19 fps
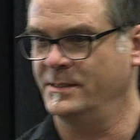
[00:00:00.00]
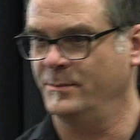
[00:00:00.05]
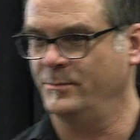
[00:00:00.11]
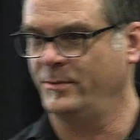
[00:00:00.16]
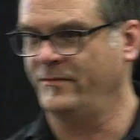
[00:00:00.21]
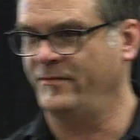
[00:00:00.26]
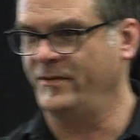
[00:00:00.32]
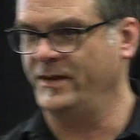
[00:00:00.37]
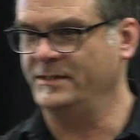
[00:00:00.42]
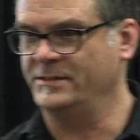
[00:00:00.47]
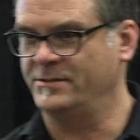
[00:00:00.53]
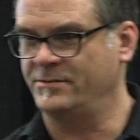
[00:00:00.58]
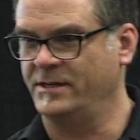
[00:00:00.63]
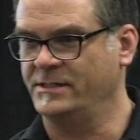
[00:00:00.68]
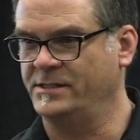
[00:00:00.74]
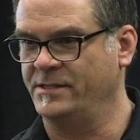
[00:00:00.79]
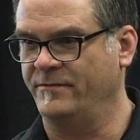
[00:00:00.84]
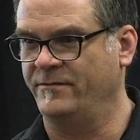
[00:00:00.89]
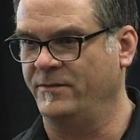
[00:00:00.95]
simplified,
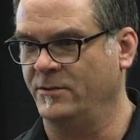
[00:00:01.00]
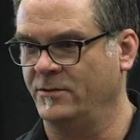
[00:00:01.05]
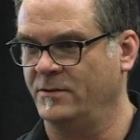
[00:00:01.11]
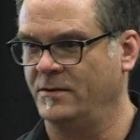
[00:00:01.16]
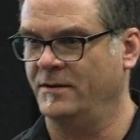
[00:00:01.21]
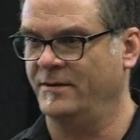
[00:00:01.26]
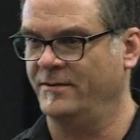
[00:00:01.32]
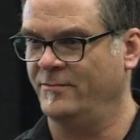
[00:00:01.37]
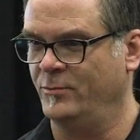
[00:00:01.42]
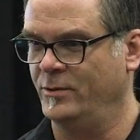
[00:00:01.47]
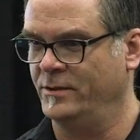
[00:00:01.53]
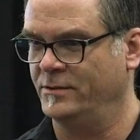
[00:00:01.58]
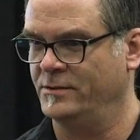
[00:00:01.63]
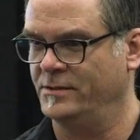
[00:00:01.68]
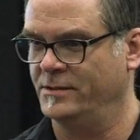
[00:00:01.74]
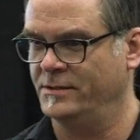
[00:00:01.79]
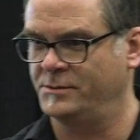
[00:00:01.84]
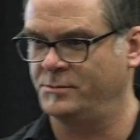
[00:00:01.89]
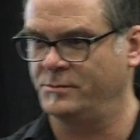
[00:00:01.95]
Tracy Fuller of
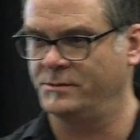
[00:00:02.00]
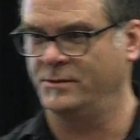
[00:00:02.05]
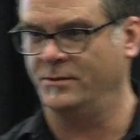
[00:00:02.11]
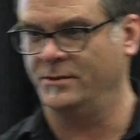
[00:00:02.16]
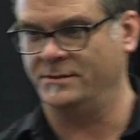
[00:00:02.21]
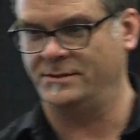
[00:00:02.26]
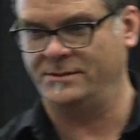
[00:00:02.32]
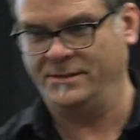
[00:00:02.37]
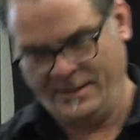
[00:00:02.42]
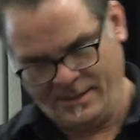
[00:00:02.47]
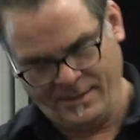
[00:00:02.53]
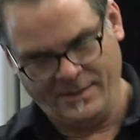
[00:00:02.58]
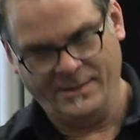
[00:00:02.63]
Wilderness Resorts?